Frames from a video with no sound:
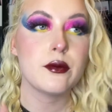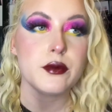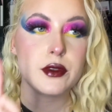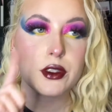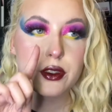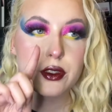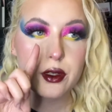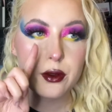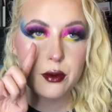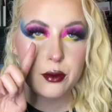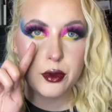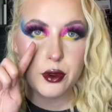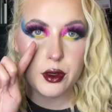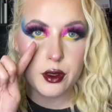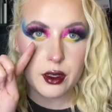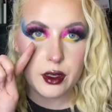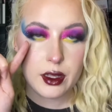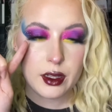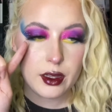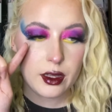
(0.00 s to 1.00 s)
just going to put
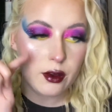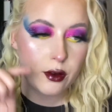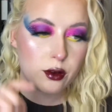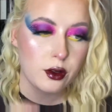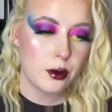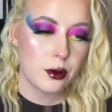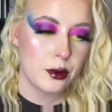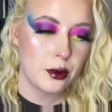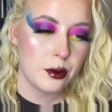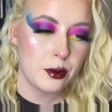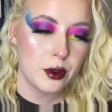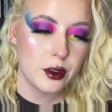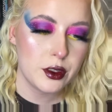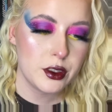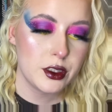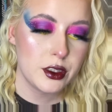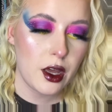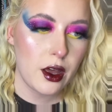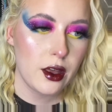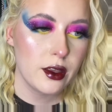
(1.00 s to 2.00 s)
a little couple more
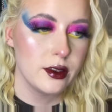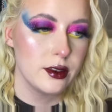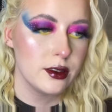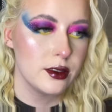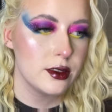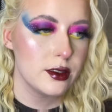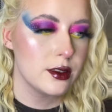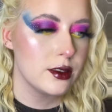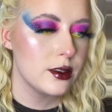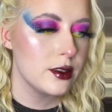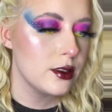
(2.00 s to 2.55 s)
dots.